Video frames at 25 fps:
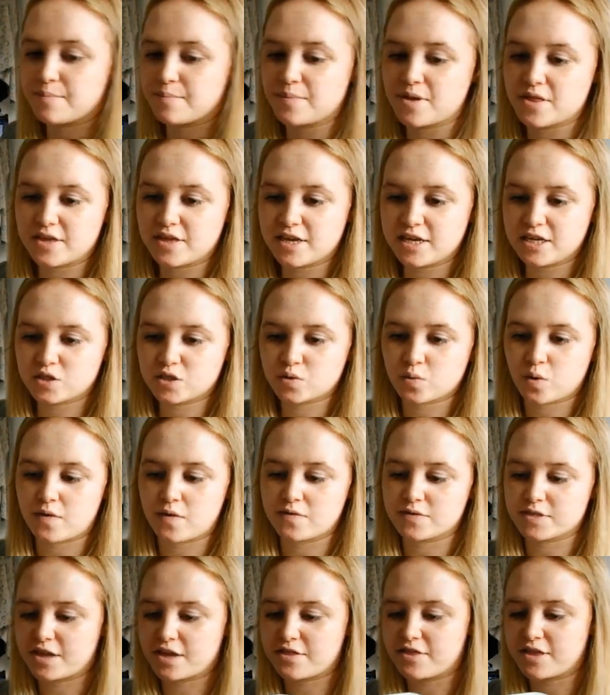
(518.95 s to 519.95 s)
But these
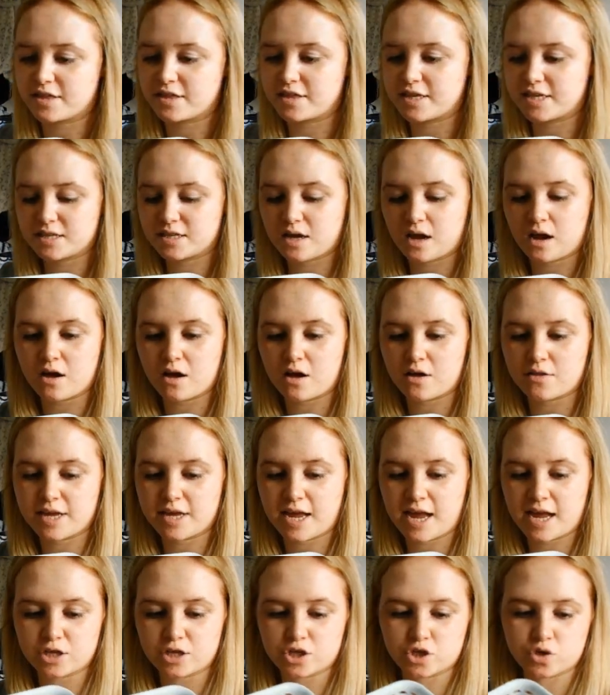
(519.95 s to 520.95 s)
ones, I think these are
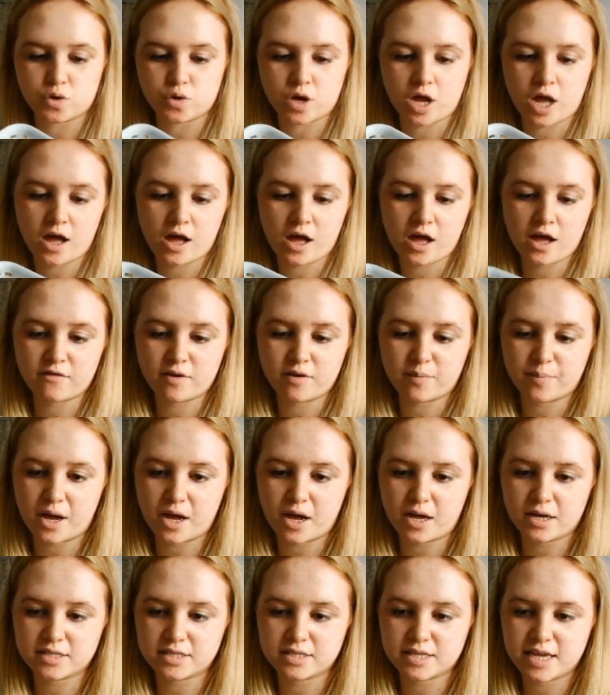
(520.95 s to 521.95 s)
the actual curver
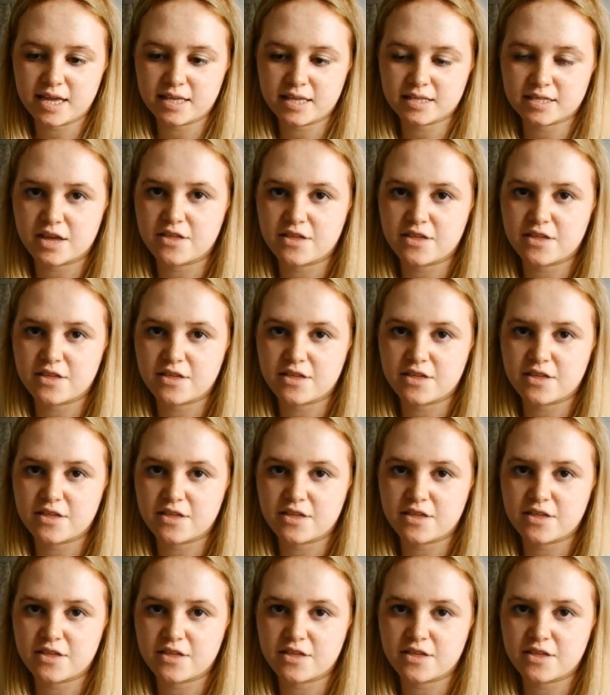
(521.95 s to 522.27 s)
baskets.